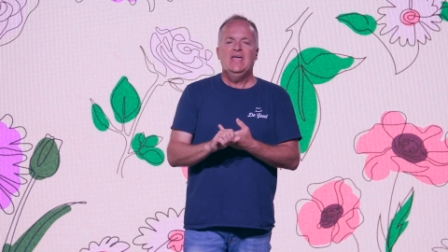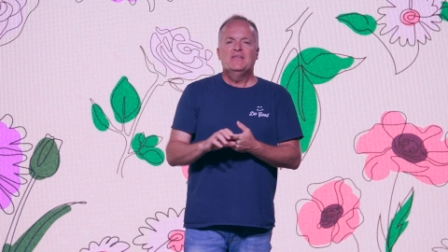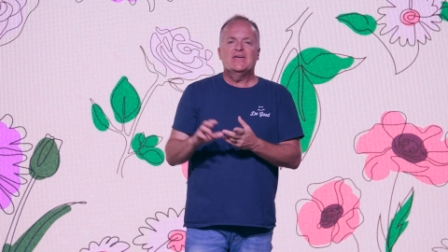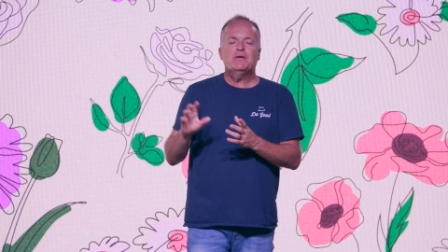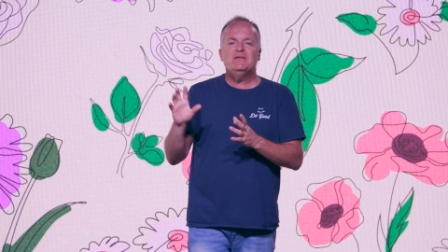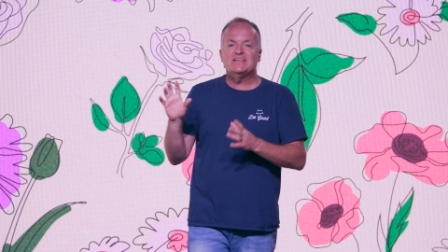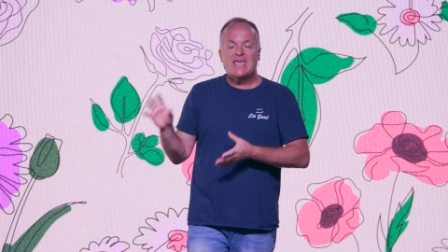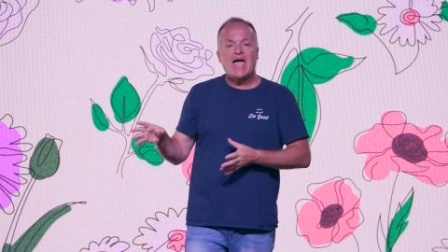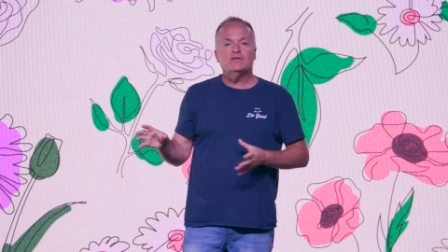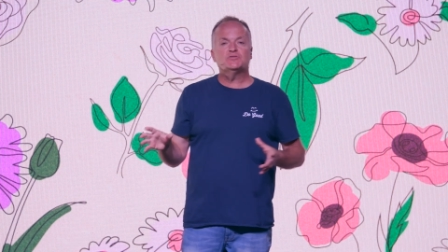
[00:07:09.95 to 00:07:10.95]
They can be the
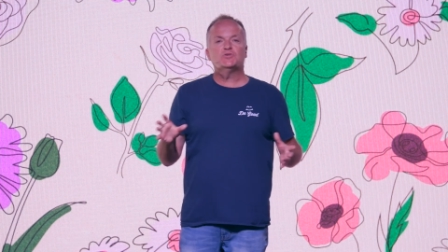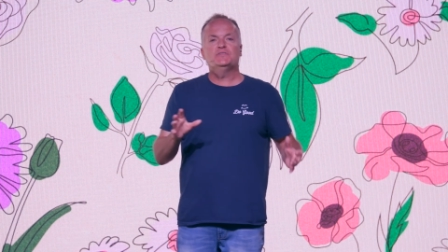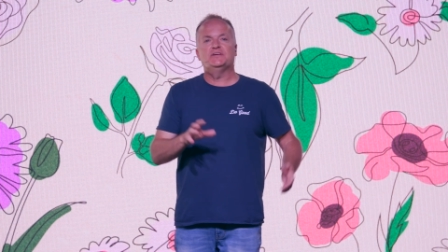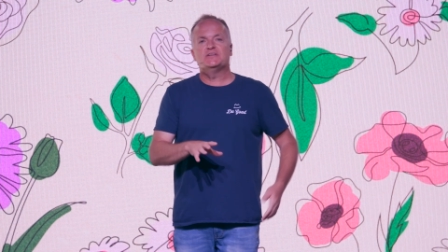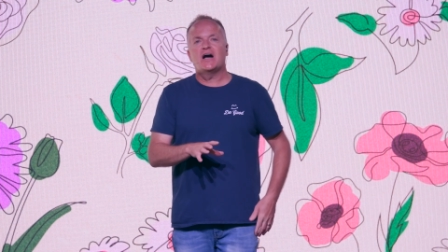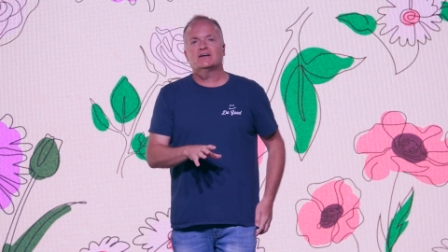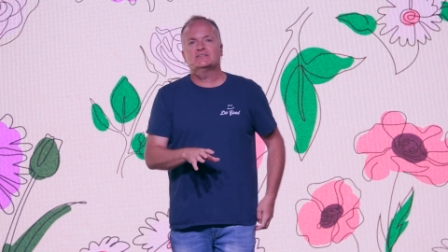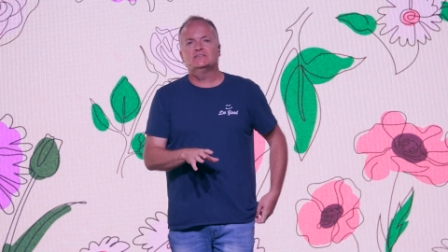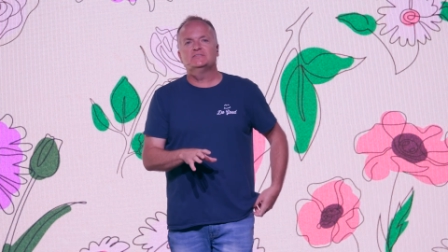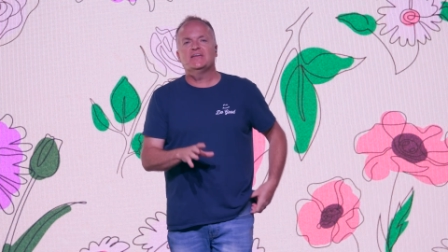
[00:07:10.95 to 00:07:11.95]
counselor, the
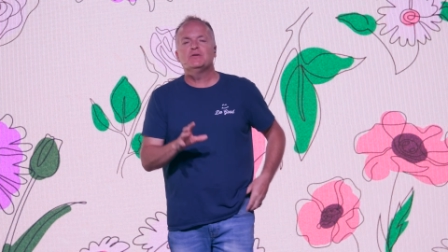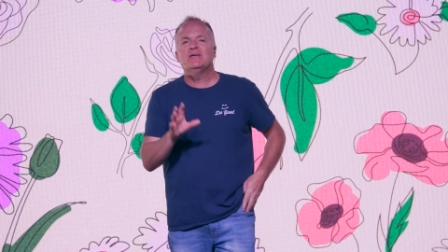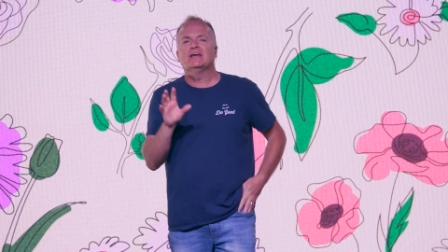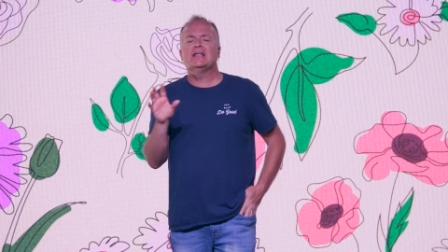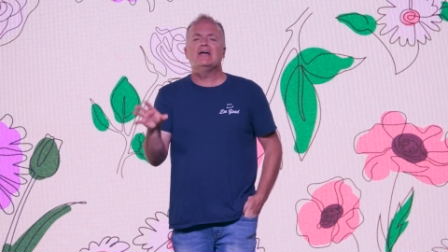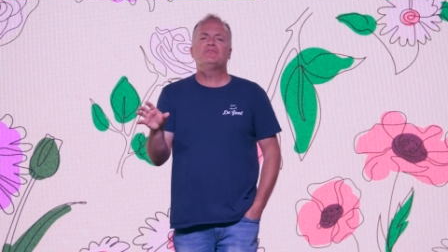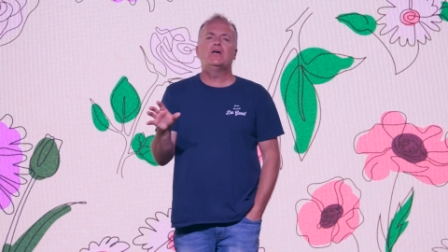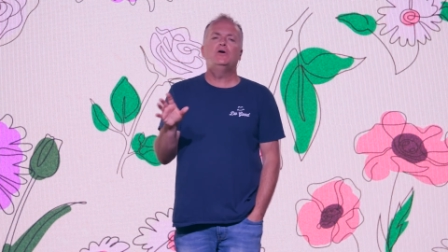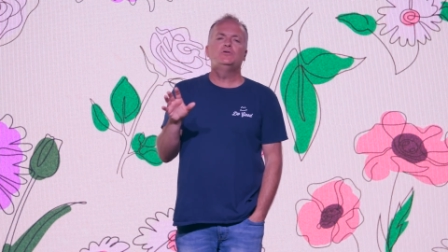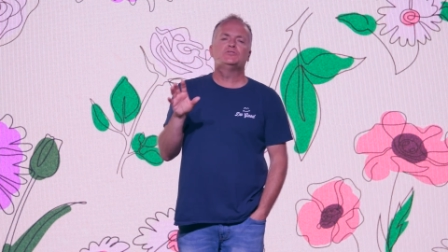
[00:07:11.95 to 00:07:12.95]
doctor, they can be a life
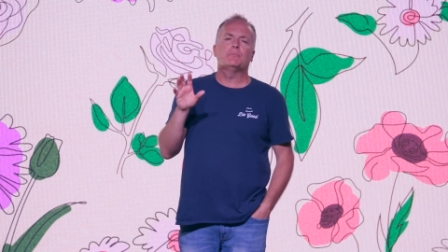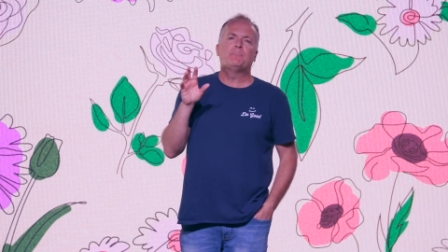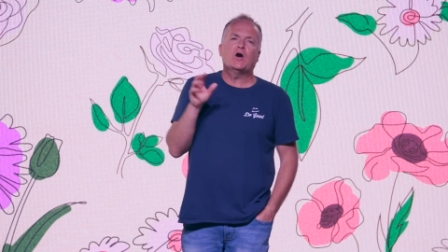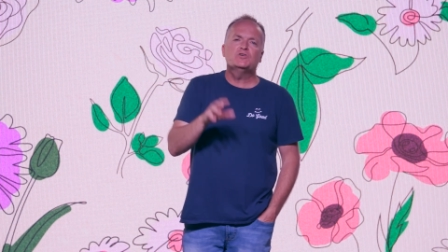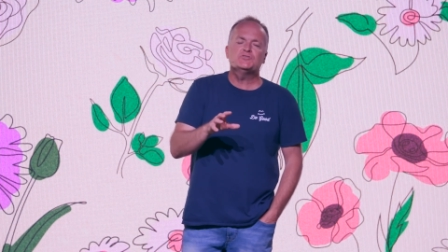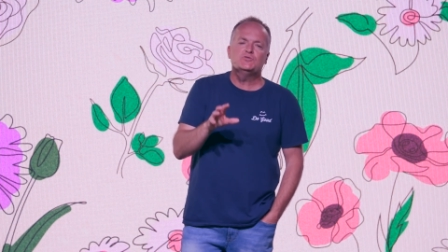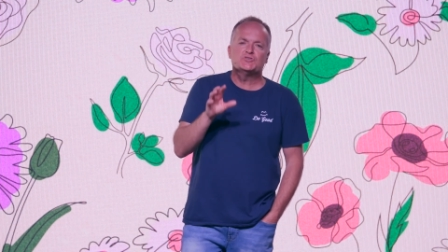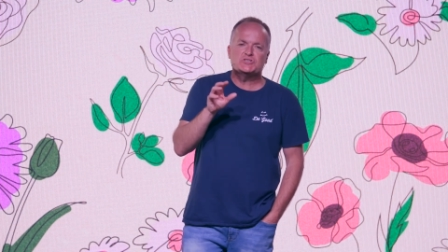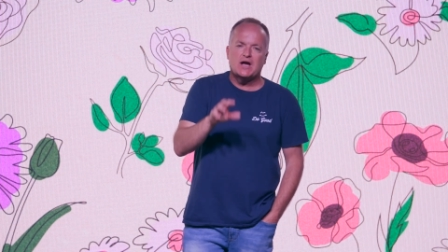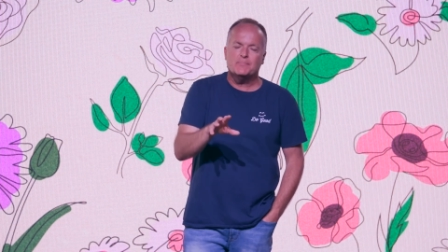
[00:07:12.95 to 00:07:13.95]
coach, a personal
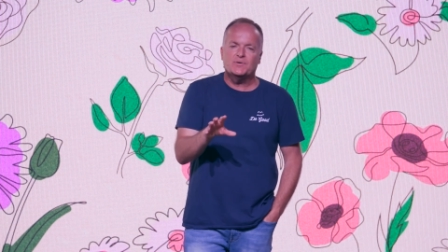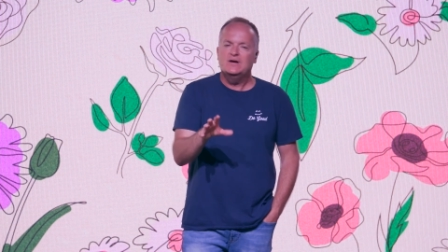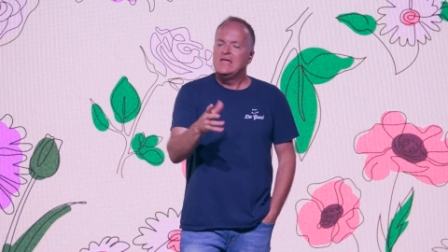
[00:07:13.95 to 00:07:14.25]
shopper.